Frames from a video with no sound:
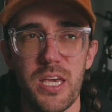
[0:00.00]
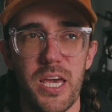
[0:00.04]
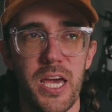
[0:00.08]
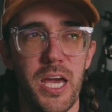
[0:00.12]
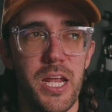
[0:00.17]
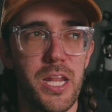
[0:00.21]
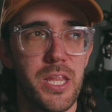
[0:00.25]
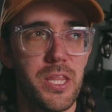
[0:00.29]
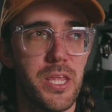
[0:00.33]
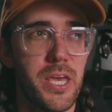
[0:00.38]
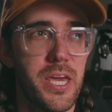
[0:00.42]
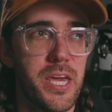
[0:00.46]

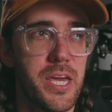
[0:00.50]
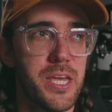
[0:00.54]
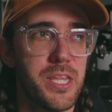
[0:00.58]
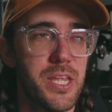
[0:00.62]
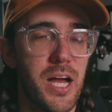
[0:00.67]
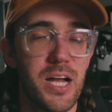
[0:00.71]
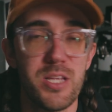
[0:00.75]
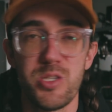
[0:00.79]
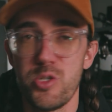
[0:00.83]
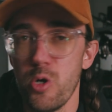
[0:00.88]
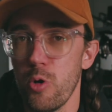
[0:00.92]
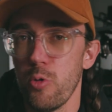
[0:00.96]
And
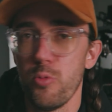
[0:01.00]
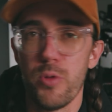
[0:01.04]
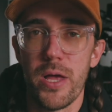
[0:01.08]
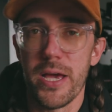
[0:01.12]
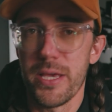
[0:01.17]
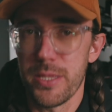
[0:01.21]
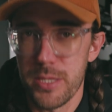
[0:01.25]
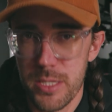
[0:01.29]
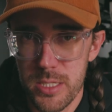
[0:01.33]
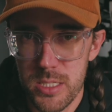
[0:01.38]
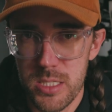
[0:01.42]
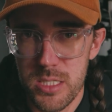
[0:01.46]
I don't
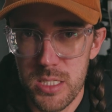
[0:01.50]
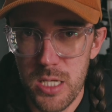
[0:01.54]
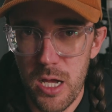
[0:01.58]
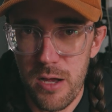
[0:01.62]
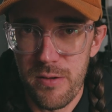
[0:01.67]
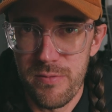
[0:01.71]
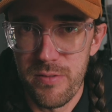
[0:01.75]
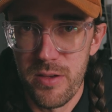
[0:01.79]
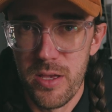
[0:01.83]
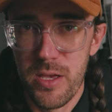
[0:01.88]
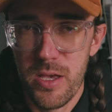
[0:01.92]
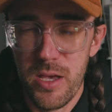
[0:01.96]
like this
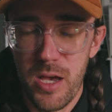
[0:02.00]
stuff.